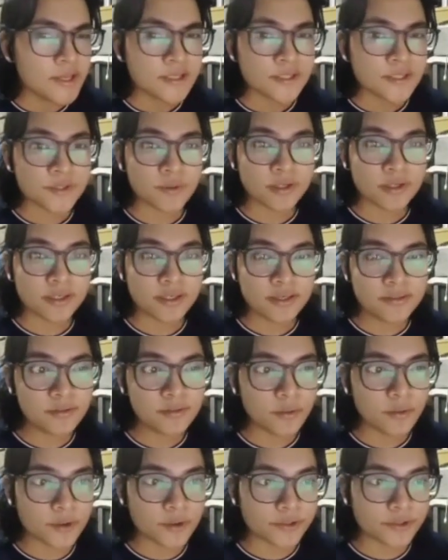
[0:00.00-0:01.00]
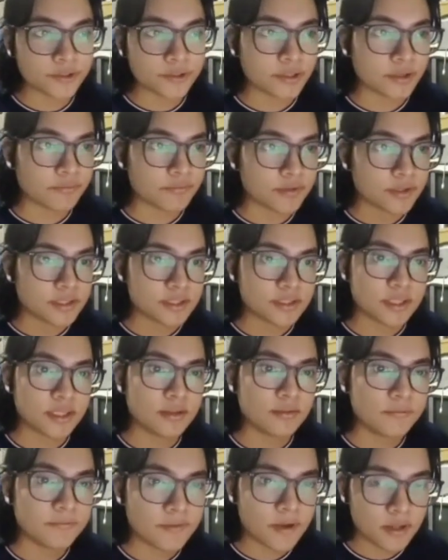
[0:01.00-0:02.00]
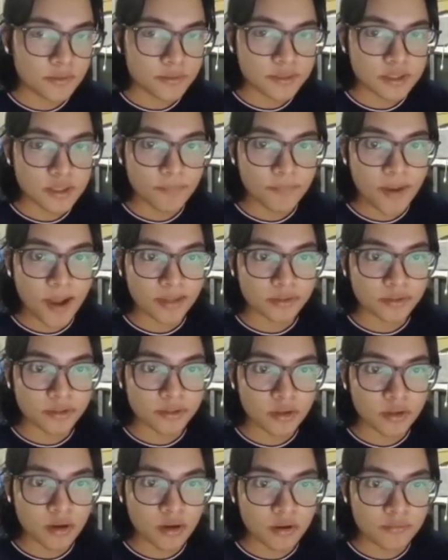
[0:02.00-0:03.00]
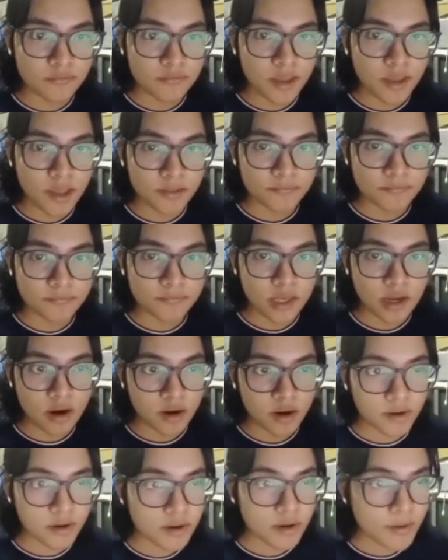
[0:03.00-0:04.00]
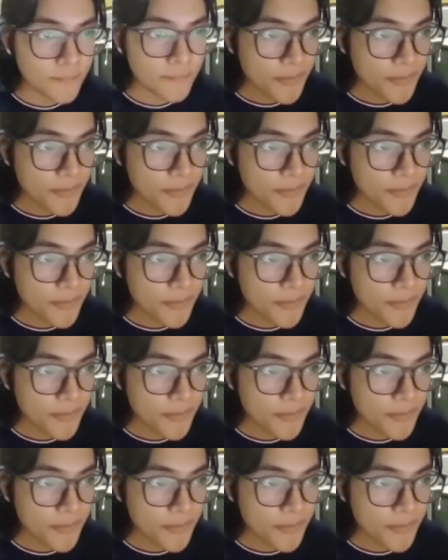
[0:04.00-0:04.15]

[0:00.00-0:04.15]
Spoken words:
So an inorder traversal follows a pattern of LVR,